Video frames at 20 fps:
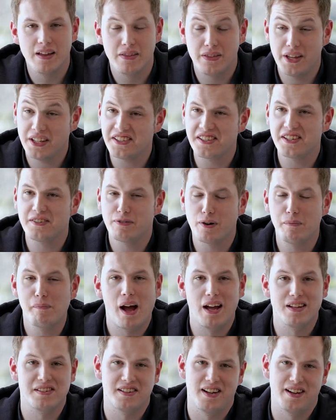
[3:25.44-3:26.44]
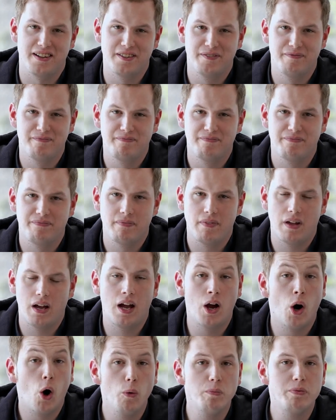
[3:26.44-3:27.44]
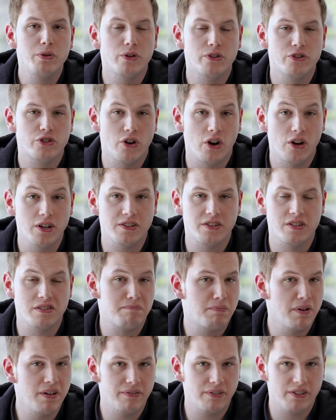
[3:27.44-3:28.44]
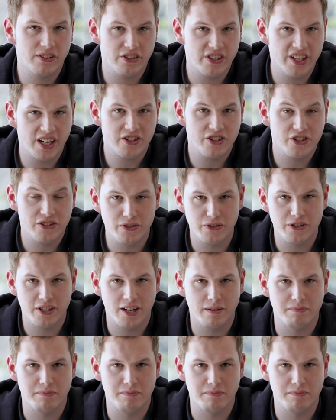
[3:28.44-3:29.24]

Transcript: That's it from my side. I hope you enjoyed this brief introduction to the